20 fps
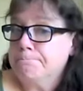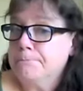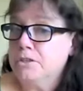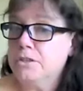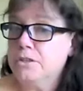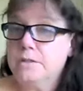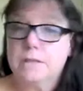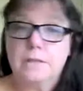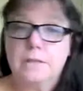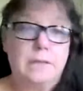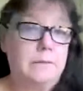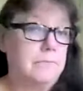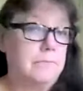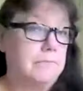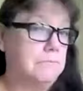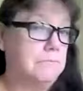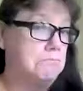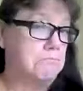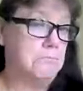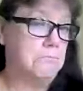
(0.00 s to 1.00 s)
Just
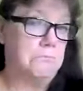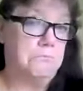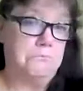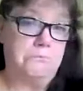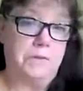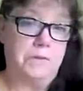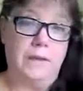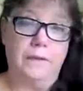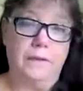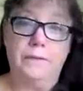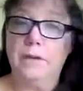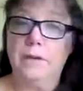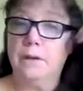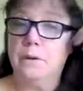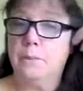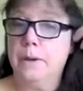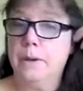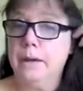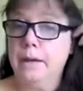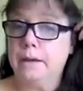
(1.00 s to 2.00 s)
giving it
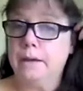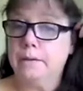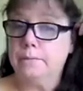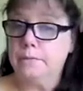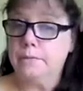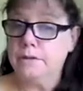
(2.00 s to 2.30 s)
away.